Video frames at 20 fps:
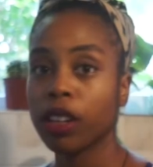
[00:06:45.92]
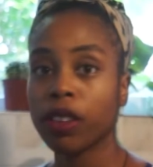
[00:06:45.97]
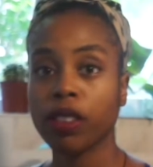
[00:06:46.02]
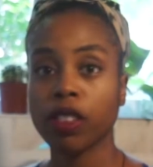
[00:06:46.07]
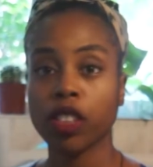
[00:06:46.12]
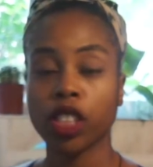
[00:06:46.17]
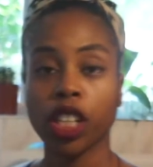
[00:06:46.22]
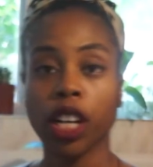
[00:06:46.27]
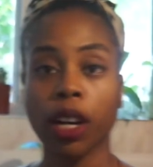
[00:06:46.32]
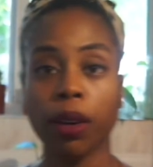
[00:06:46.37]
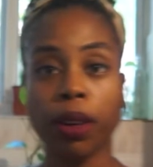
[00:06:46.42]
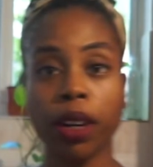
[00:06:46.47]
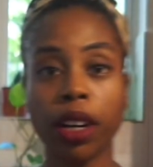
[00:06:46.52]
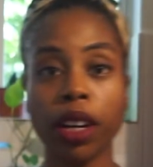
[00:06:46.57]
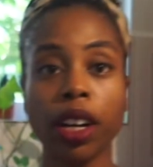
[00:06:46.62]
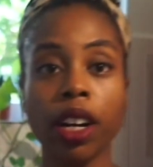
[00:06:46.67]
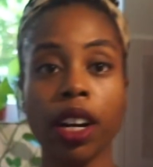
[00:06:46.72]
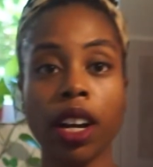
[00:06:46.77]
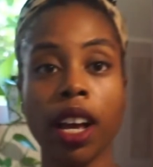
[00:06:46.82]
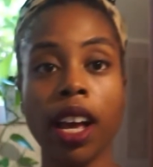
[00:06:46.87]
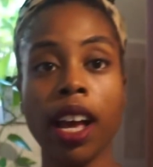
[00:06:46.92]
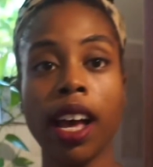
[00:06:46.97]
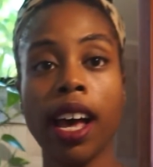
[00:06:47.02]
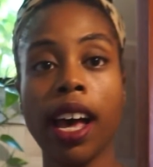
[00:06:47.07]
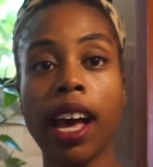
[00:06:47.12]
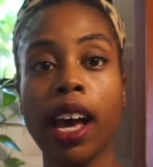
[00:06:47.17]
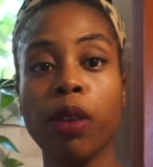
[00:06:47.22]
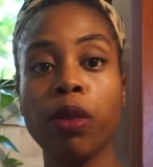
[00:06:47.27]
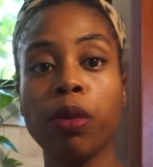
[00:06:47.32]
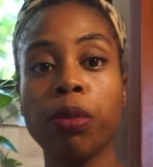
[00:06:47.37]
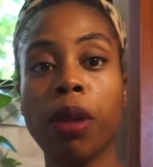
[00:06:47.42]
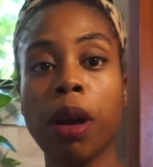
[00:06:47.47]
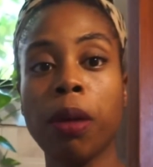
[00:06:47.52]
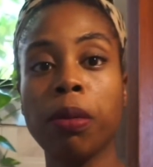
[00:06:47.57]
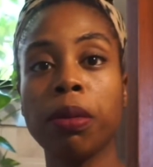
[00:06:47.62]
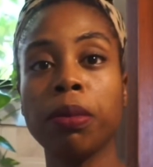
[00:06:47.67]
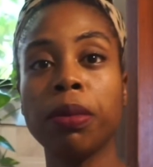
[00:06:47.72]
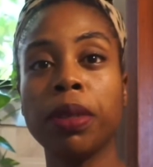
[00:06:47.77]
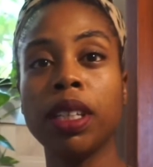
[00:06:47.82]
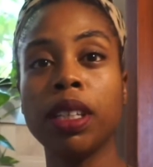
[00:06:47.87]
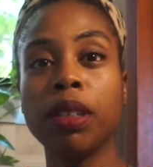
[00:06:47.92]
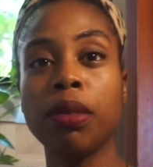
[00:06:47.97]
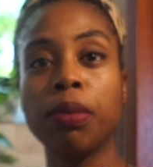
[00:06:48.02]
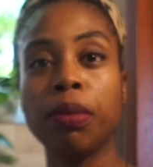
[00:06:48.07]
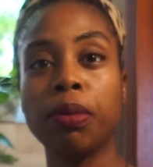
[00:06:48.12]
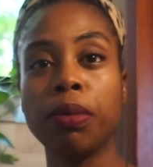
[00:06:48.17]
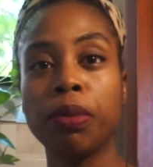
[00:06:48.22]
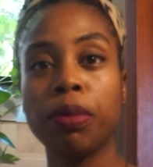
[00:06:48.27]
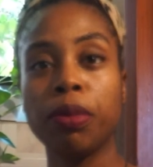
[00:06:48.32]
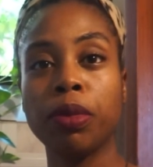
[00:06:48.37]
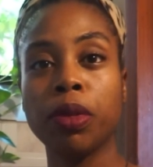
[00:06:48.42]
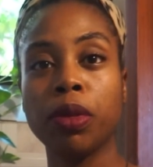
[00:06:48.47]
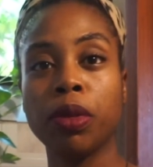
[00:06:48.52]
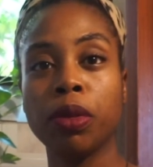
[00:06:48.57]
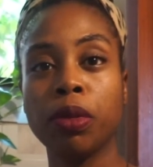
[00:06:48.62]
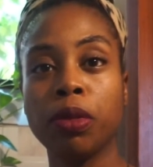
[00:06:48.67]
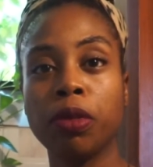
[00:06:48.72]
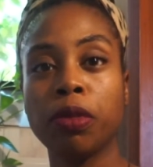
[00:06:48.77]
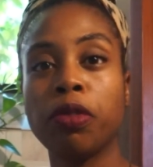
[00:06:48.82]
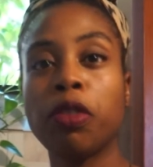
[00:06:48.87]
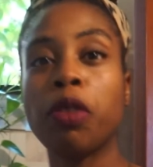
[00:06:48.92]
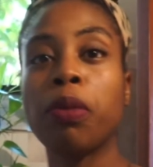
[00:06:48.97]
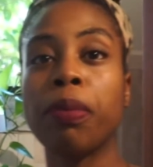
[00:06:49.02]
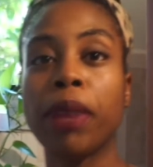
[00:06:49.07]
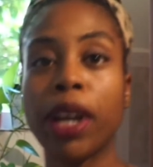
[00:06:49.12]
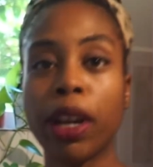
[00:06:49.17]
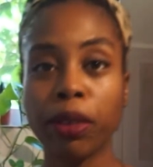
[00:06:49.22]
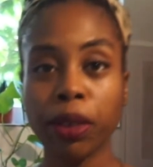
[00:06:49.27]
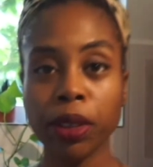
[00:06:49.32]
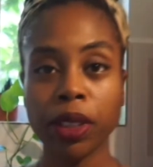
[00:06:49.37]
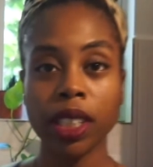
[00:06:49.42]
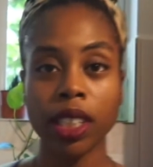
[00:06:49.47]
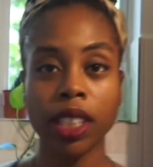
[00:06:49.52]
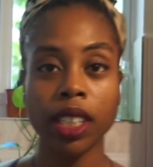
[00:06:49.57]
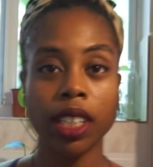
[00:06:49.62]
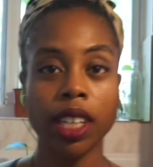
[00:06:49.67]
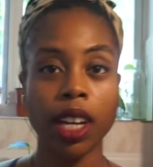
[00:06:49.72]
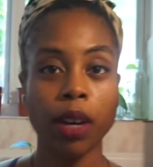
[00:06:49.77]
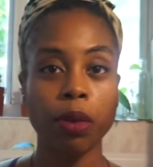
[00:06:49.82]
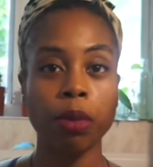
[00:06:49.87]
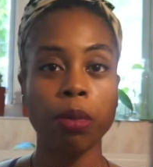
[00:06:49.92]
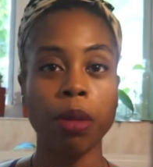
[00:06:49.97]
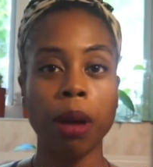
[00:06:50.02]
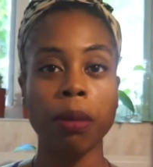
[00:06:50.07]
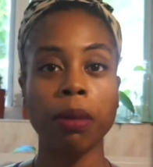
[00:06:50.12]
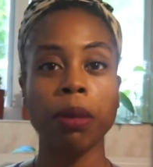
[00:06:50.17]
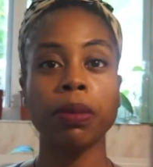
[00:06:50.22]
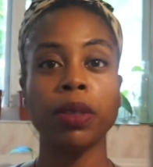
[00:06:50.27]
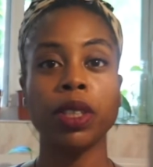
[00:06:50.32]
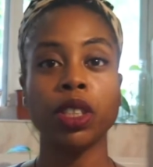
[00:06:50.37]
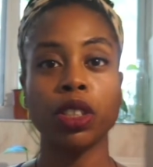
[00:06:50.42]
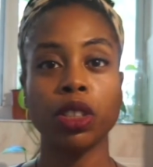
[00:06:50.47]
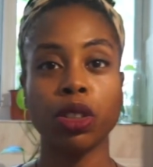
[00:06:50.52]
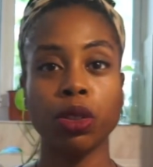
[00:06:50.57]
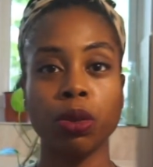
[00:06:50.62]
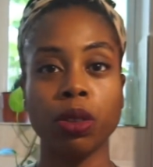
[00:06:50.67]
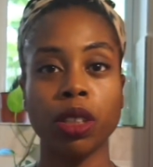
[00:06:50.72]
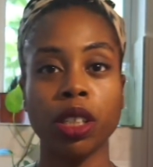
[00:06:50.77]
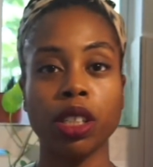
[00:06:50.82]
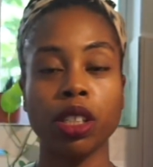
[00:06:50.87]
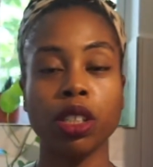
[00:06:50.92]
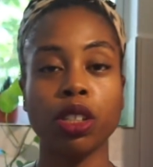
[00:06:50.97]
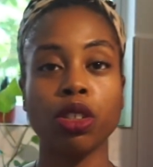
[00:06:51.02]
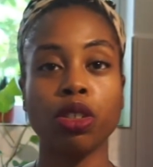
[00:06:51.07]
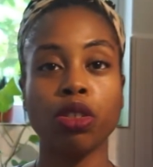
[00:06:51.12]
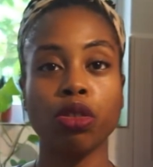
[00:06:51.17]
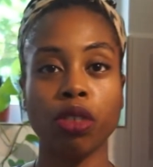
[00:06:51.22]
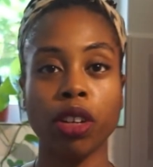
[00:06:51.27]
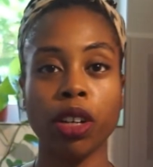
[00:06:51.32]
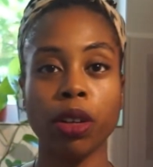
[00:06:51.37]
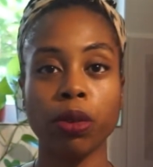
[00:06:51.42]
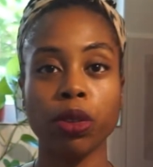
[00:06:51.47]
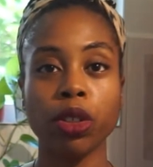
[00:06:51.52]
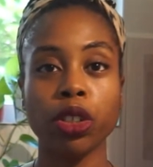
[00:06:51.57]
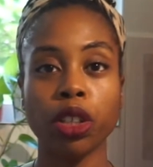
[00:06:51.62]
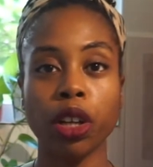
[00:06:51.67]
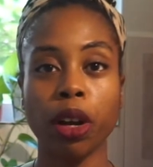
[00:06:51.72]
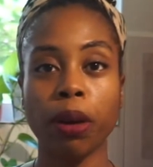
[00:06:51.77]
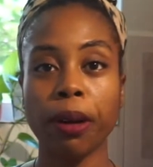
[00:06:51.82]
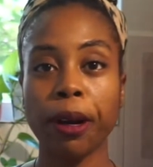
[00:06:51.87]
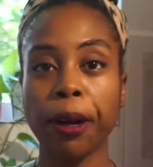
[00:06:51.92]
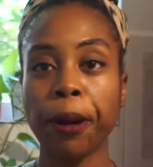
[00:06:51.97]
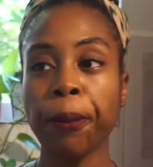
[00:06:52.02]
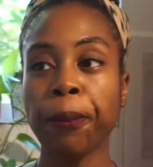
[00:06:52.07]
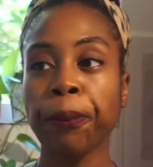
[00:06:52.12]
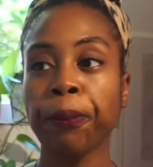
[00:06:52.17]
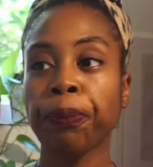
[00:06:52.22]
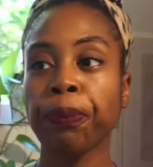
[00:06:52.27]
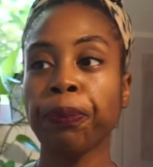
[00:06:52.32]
of the shower. I would probably, from my routine, I would probably just do this straight out the shower,